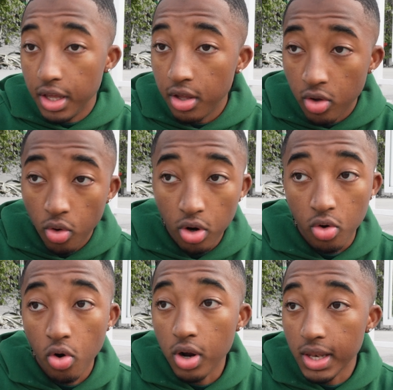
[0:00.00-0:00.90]
in your
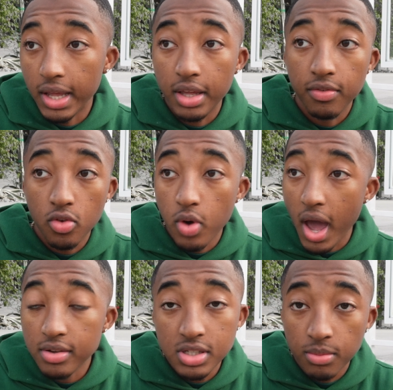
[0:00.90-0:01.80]
court. Like, if you
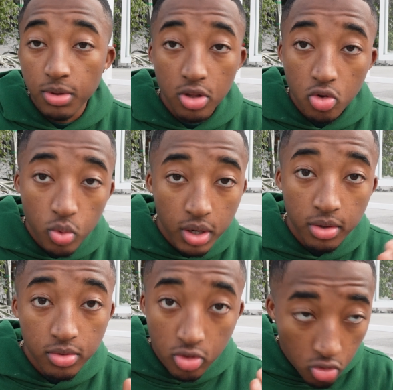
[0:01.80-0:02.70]
have something you
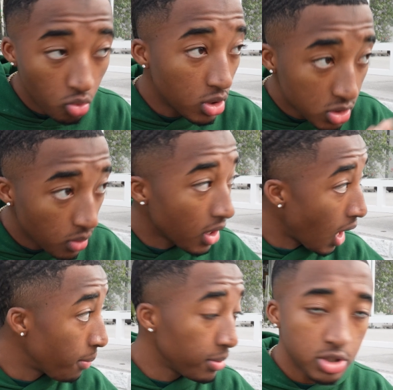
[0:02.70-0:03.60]
want to
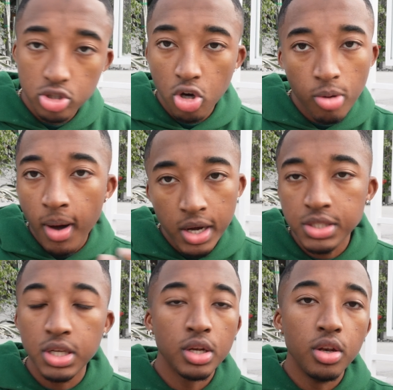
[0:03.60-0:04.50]
accomplish,
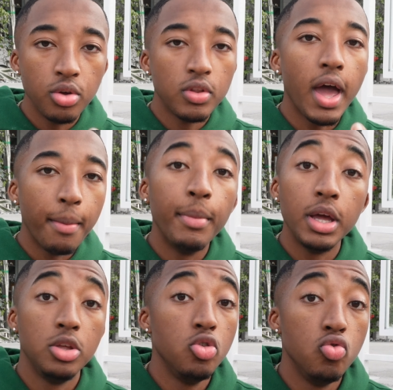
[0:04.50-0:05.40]
nobody's gonna do that
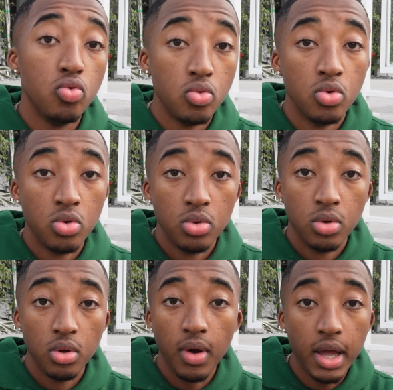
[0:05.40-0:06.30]
but you,
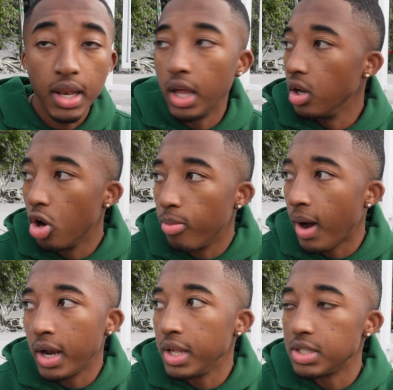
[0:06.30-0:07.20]
right? Like,
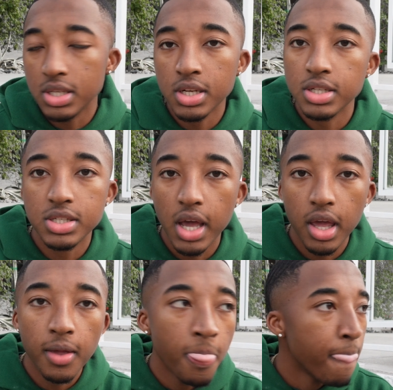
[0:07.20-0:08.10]
nobody is gonna
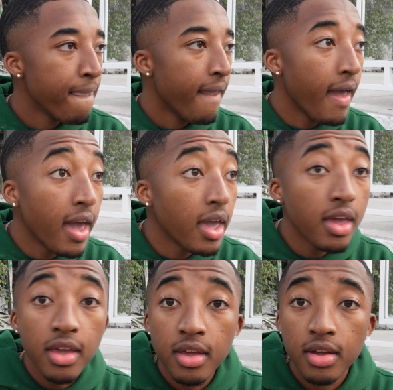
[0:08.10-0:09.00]
say,
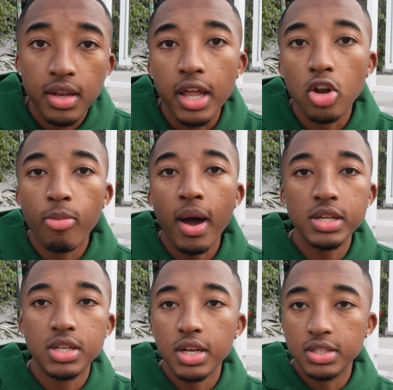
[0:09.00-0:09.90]
hey, like,
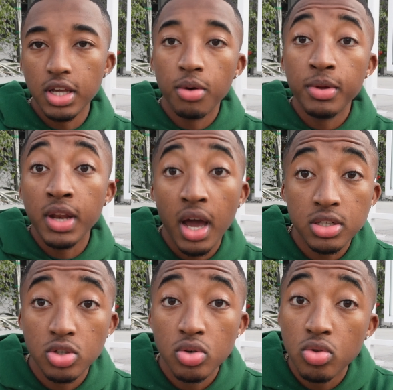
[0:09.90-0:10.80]
nobody's gonna tell me,
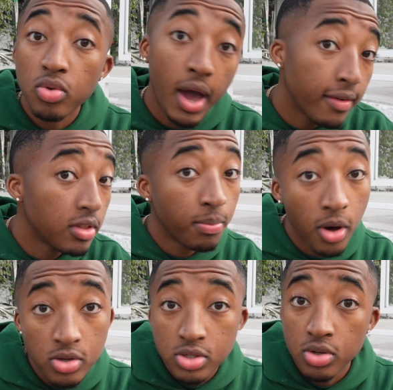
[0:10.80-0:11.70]
Nigel, you have to
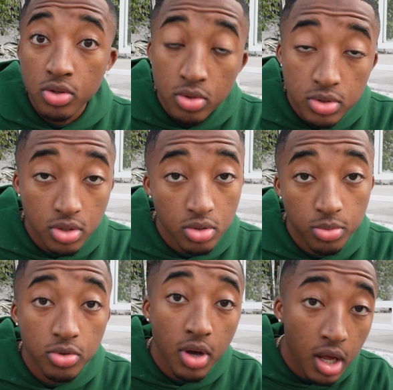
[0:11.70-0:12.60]
post on
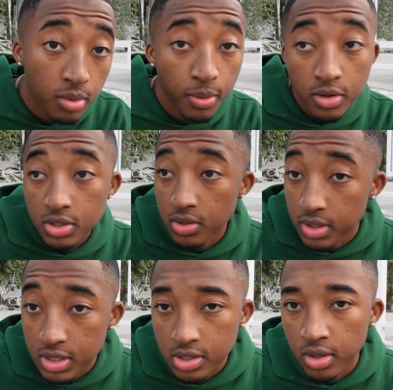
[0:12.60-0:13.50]
YouTube, you gotta post on
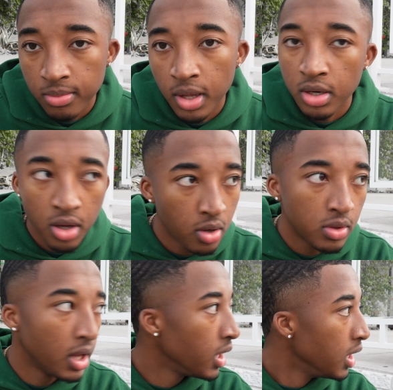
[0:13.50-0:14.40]
Instagram. Like, no,
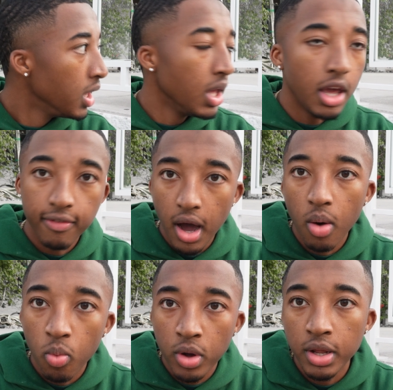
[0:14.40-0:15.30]
like, if I
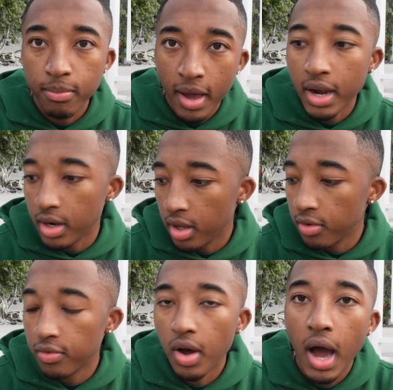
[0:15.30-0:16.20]
want it bad
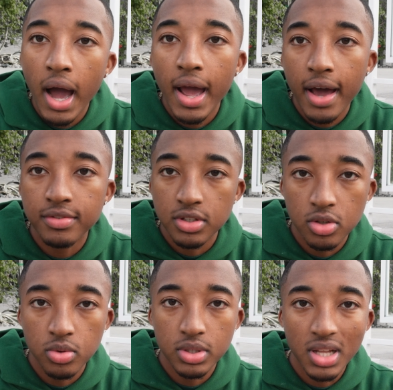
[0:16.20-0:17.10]
enough, I have to
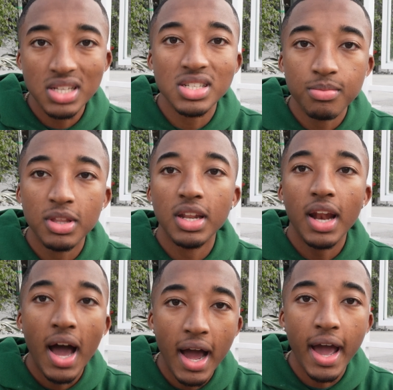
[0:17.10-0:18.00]
do it. That's something
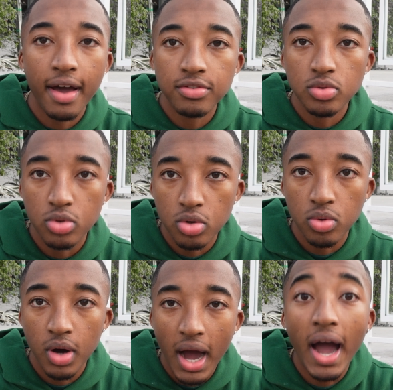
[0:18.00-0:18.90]
that I have to do.
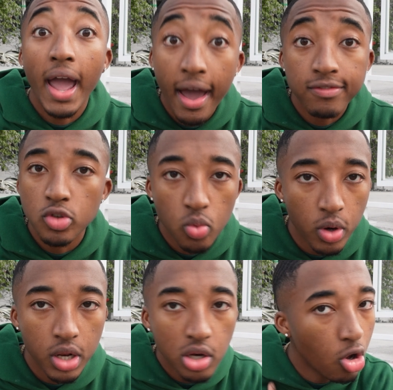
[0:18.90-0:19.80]
I have to
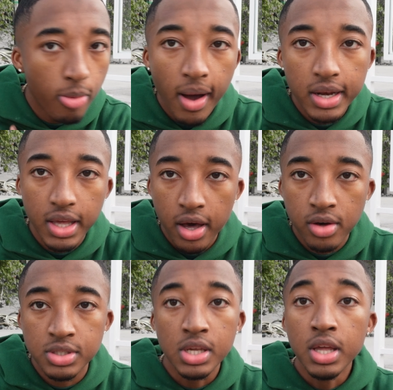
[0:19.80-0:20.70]
want it. Nobody
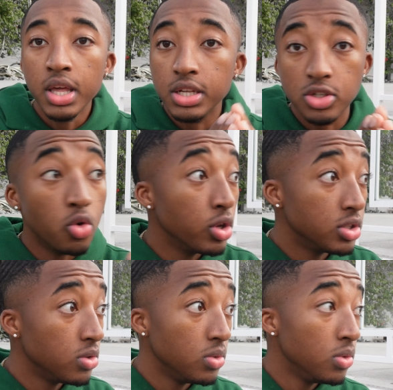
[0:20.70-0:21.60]
else is going
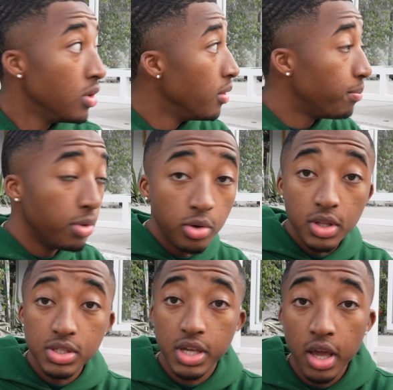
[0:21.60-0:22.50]
to pull
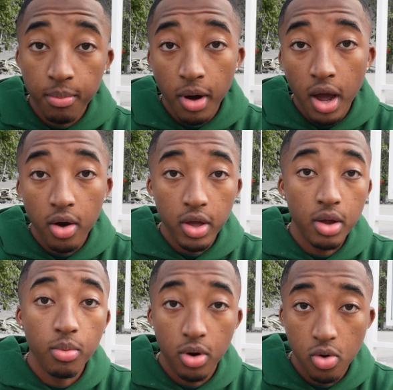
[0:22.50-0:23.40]
this camera out,
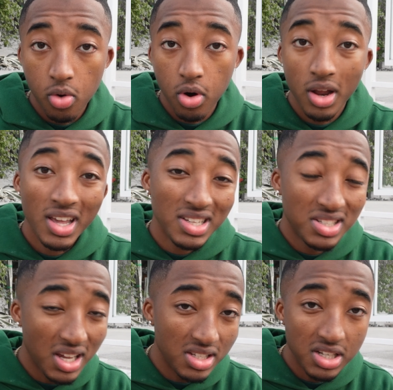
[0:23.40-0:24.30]
hit record,
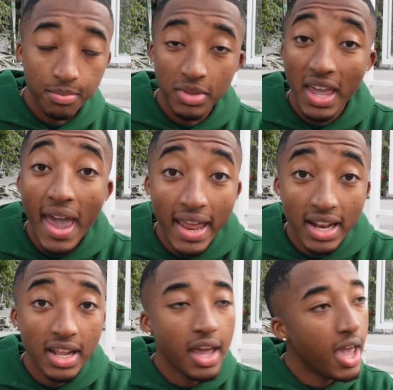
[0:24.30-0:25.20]
say something,
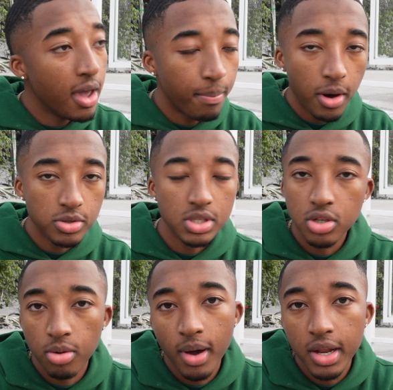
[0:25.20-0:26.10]
edit it, and post
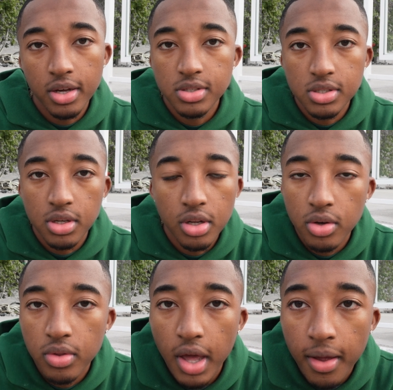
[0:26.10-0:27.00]
it. Nobody else is gonna
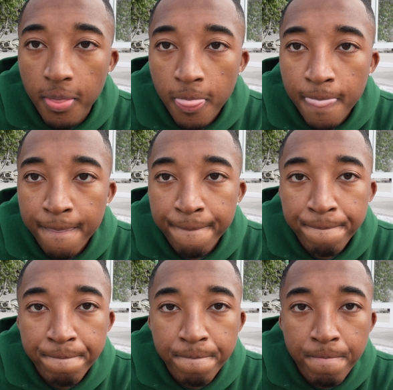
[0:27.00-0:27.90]
do that.
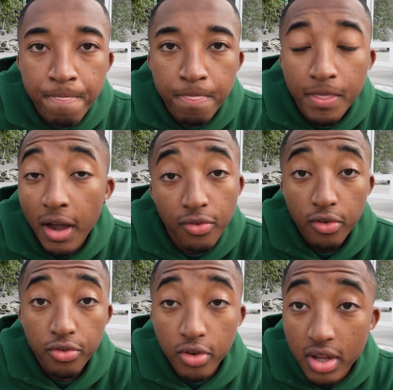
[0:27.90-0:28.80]
Not
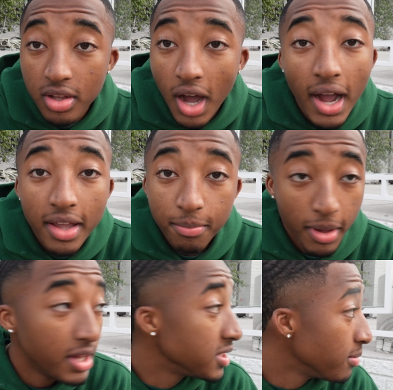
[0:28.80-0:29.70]
for free. I can
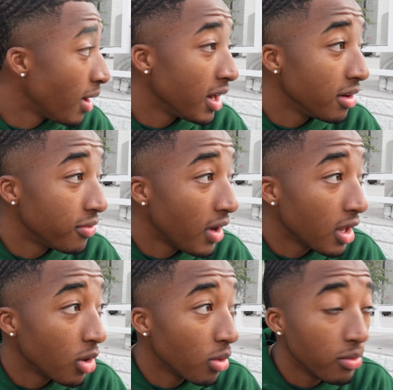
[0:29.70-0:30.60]
pay somebody to
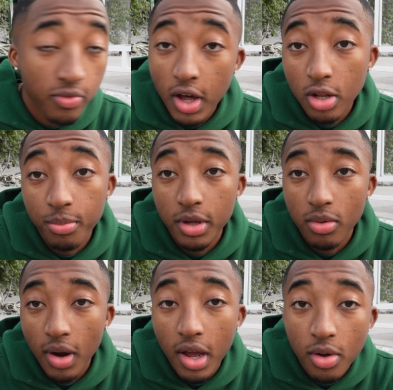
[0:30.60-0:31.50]
follow me
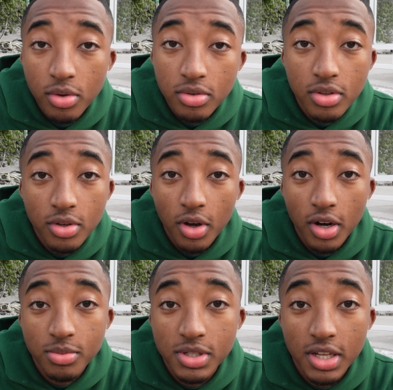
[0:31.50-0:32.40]
around, you know
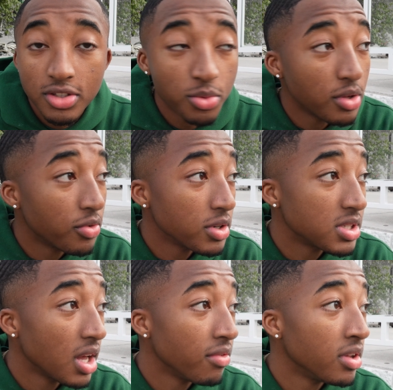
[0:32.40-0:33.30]
what I'm saying,
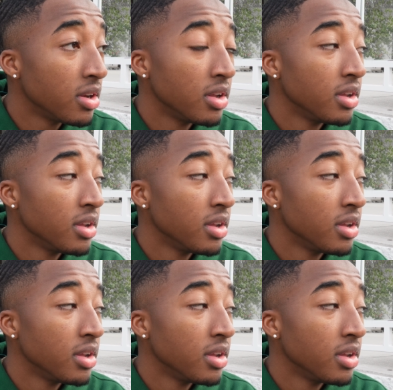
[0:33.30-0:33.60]
24/7.